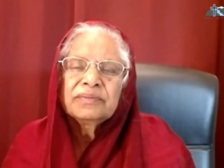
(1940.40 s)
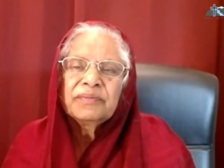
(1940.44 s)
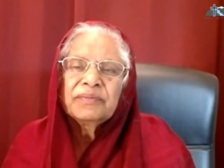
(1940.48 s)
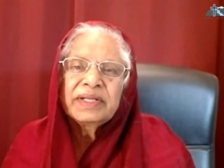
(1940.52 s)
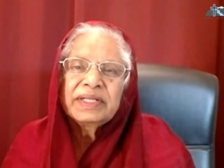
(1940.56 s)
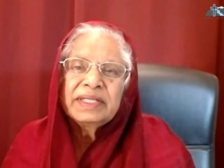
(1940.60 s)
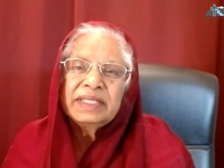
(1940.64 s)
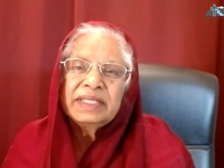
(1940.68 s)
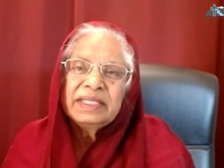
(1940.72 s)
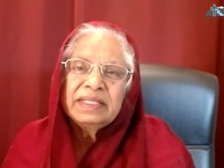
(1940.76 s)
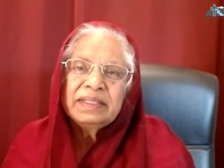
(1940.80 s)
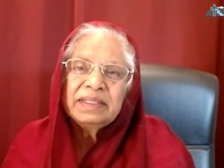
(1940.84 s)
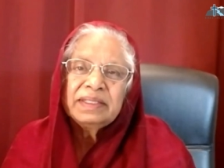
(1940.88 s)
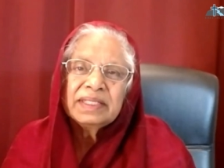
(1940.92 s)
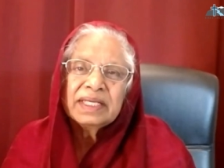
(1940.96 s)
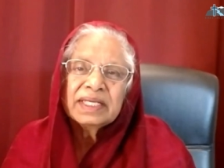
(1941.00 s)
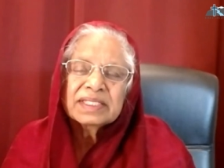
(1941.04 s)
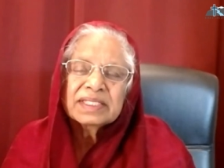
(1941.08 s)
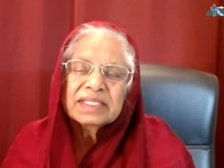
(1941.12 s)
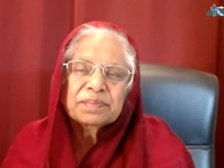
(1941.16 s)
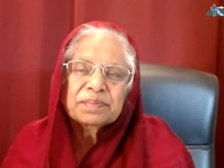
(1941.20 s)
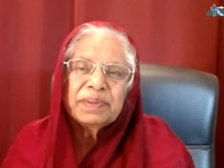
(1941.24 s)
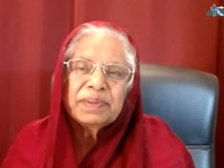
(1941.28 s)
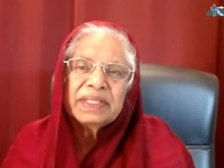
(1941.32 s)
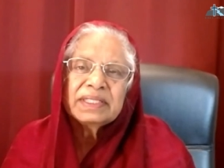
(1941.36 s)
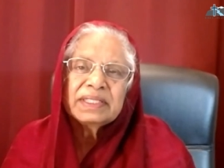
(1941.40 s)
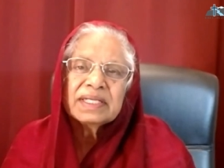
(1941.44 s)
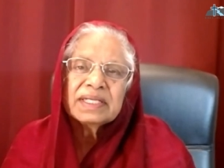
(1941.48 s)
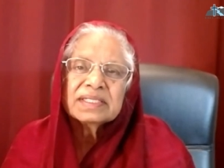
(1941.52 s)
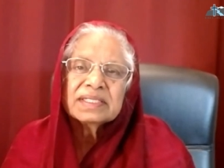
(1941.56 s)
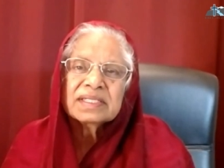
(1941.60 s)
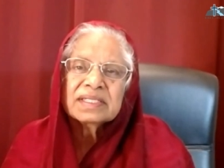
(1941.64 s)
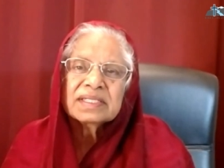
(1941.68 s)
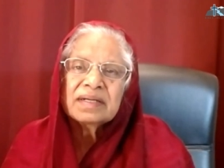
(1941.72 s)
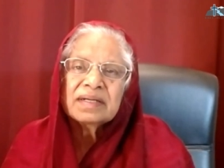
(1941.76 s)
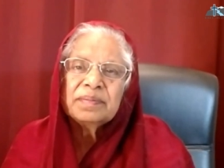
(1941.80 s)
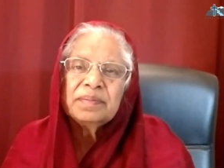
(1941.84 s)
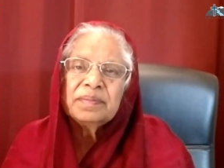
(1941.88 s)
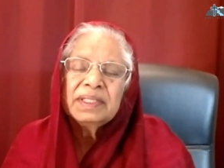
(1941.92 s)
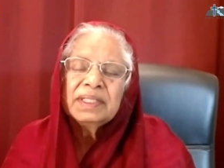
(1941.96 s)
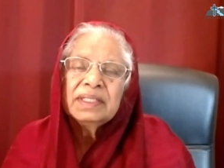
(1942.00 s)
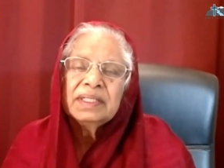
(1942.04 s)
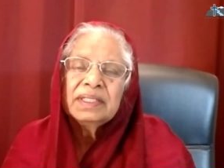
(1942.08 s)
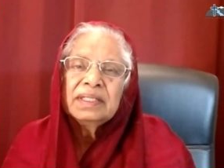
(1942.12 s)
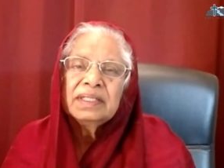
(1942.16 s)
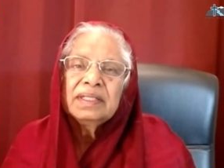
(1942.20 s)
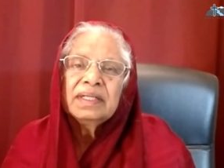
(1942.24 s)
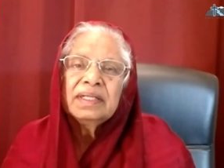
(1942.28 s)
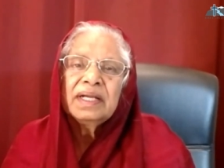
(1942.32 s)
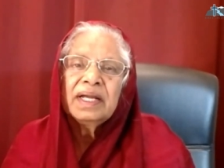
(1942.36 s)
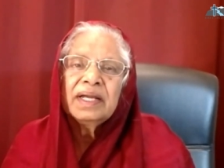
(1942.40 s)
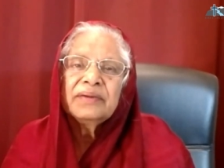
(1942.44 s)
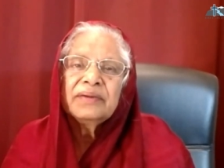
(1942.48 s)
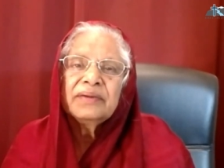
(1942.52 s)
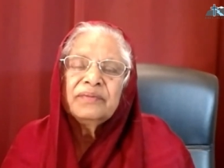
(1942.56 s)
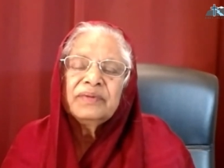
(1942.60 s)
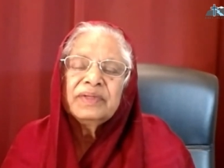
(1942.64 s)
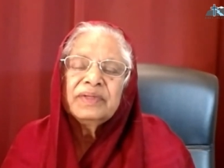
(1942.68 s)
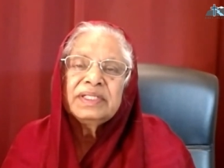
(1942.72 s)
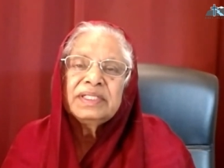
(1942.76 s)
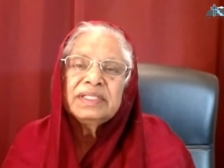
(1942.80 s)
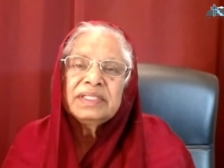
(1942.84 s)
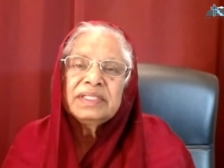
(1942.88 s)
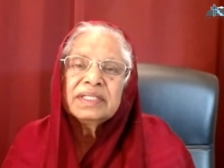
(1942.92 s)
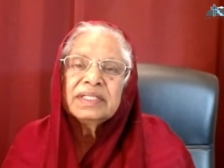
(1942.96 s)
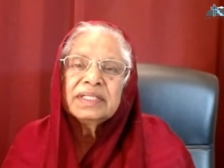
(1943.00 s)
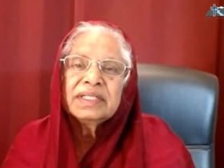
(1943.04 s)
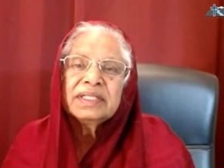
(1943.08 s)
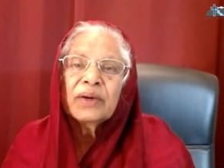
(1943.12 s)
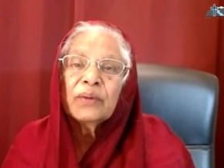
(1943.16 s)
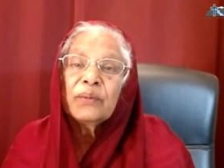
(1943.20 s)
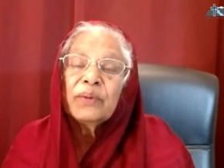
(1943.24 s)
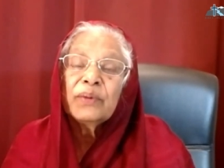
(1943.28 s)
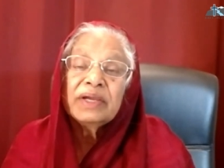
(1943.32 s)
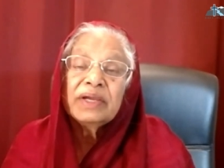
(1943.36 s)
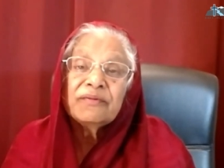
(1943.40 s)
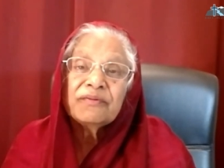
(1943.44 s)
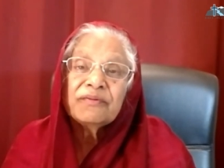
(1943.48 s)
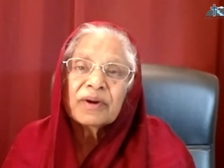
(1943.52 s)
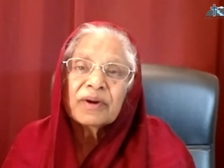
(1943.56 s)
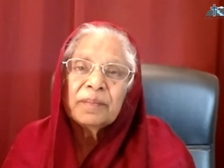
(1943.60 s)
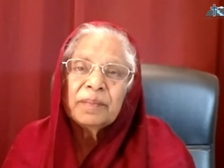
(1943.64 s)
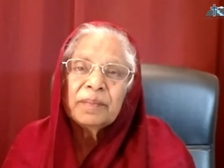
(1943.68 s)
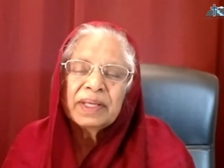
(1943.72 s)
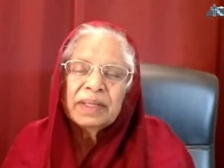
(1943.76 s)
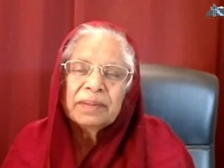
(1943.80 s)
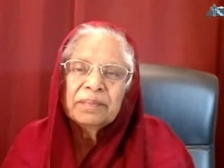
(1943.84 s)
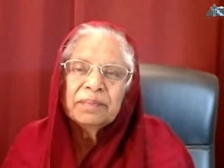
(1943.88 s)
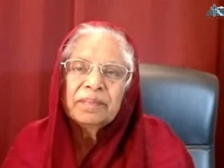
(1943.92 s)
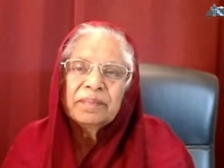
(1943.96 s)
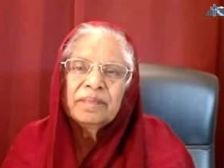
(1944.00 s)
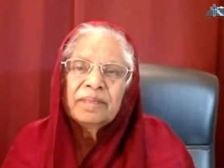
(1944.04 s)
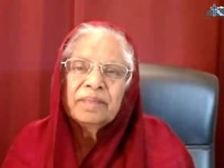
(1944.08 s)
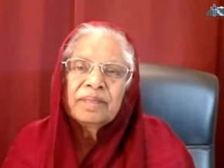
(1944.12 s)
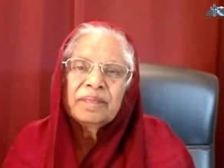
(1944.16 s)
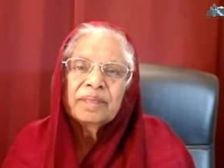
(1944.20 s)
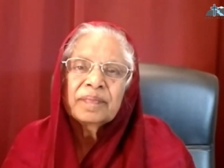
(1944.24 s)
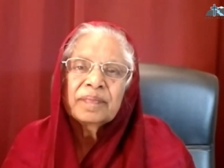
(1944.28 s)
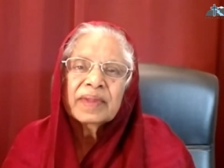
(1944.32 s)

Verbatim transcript: when He has picked us up and we turn away from Him,